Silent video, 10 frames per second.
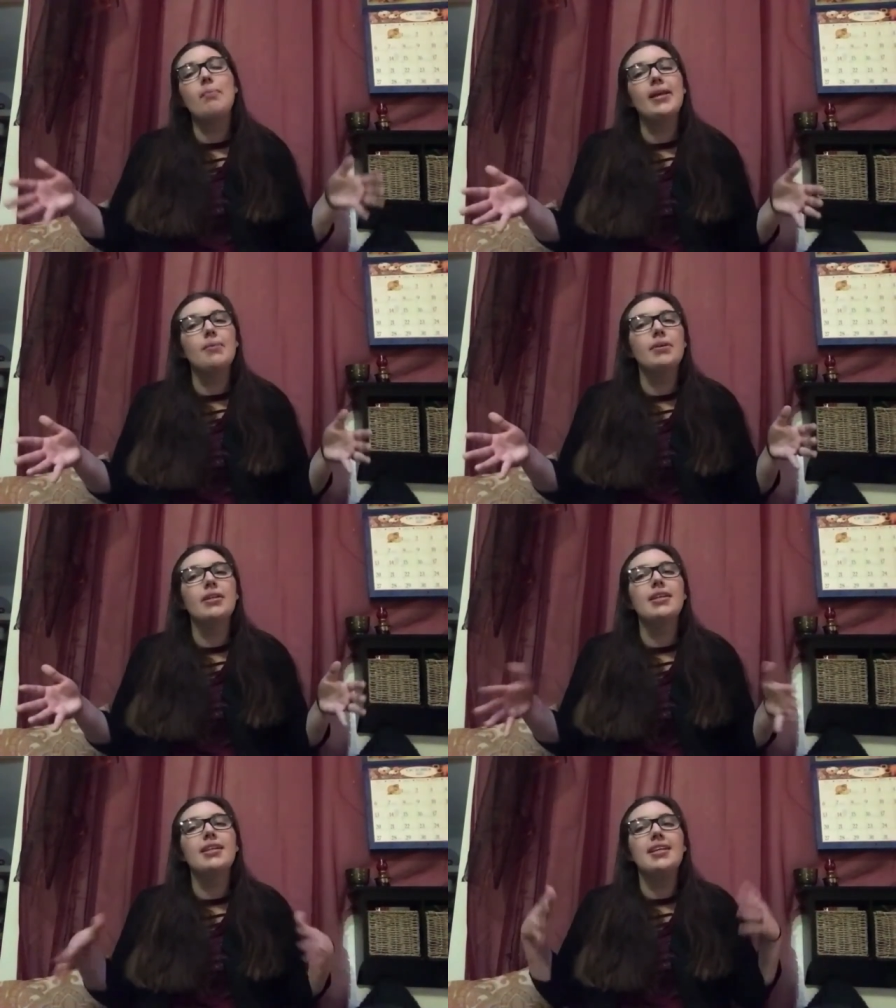my
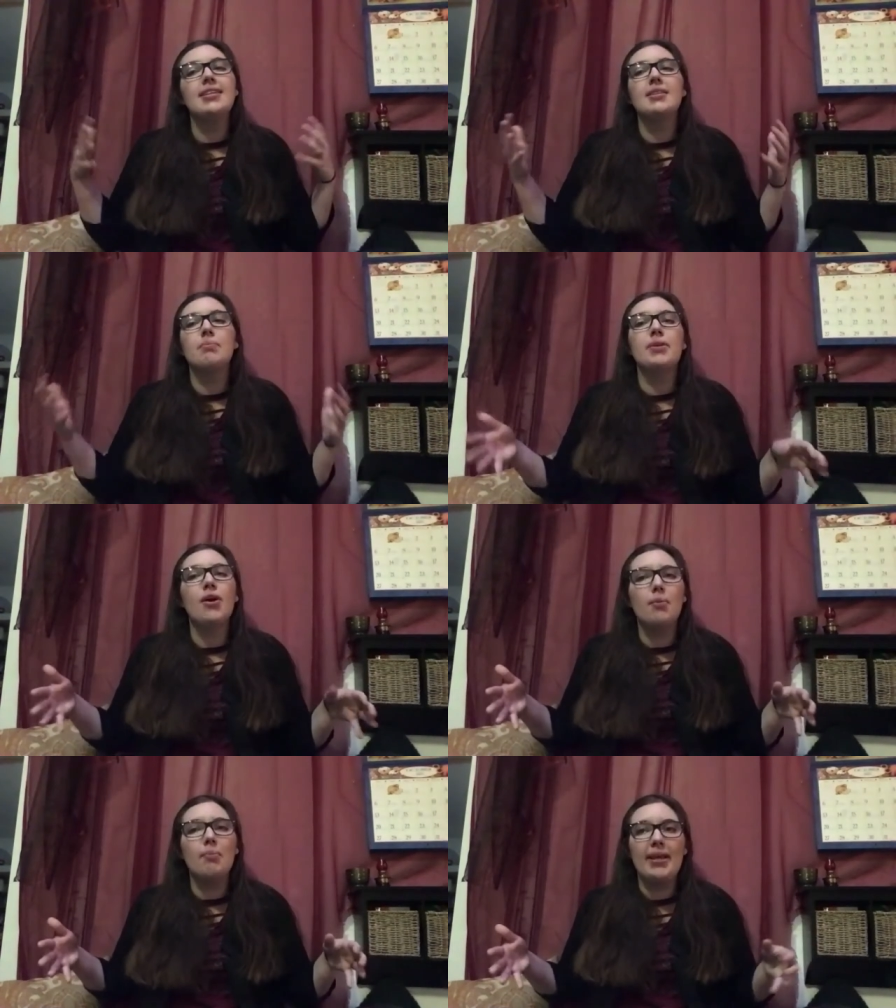ease and
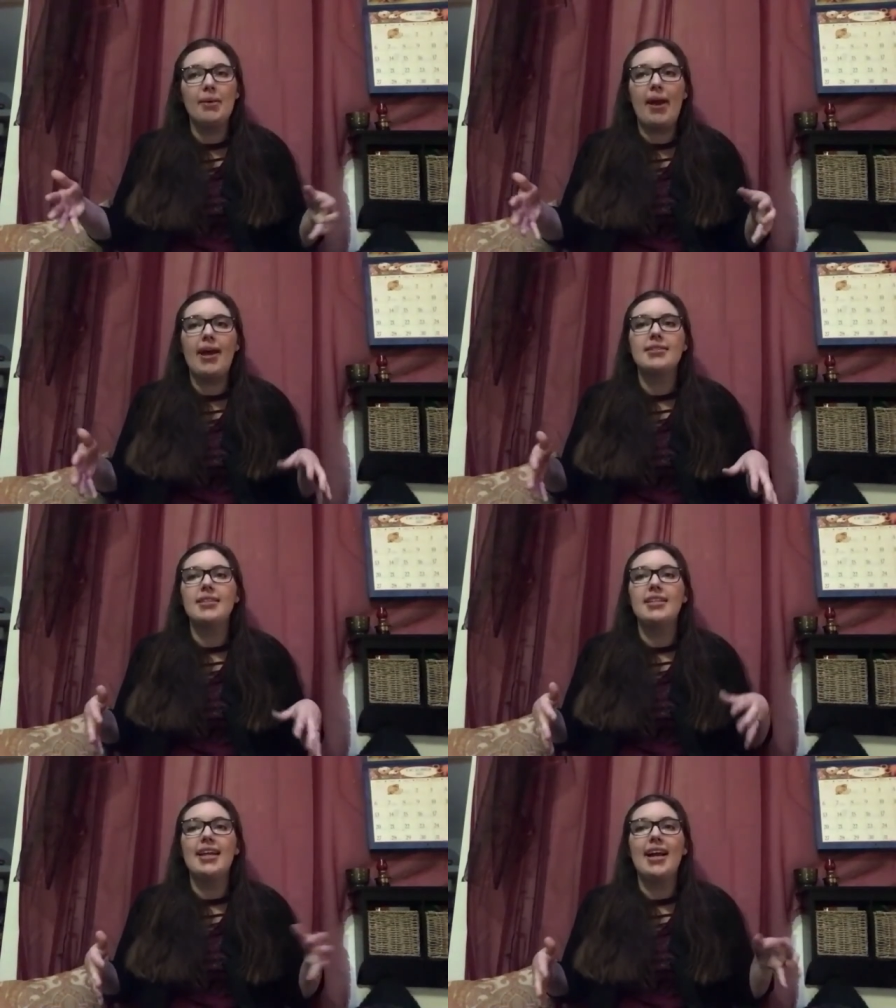beyond my
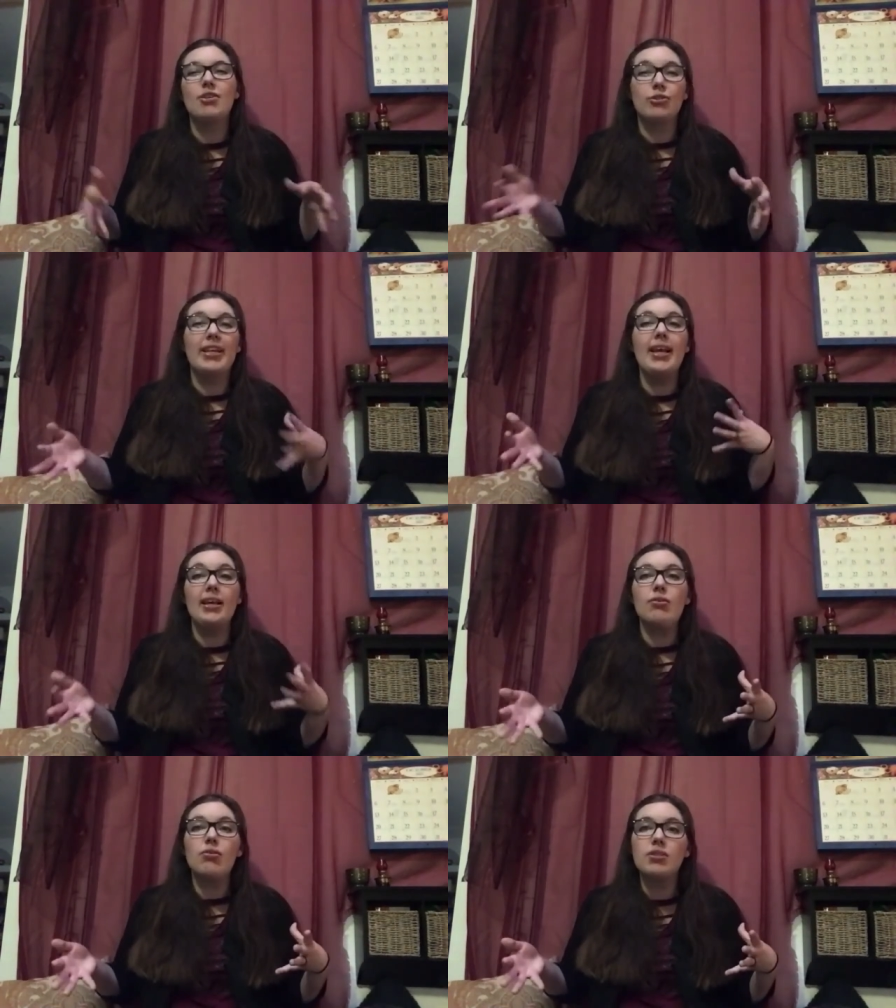capacity to actually
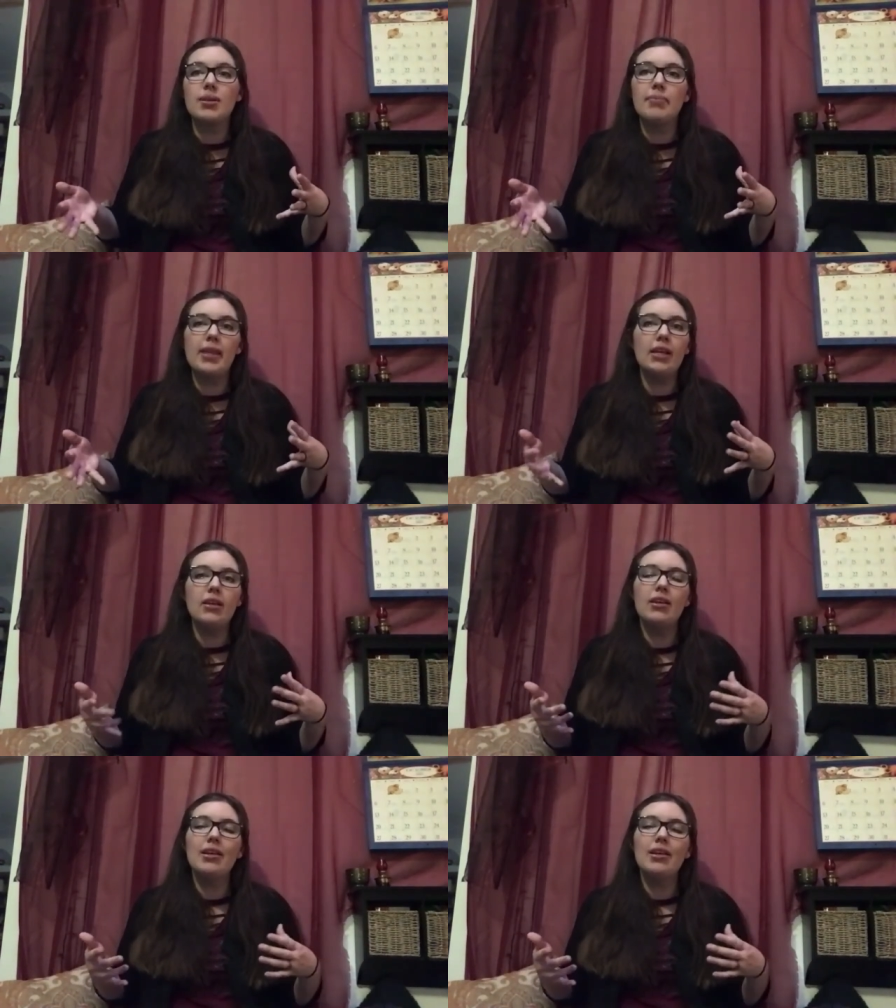handle something.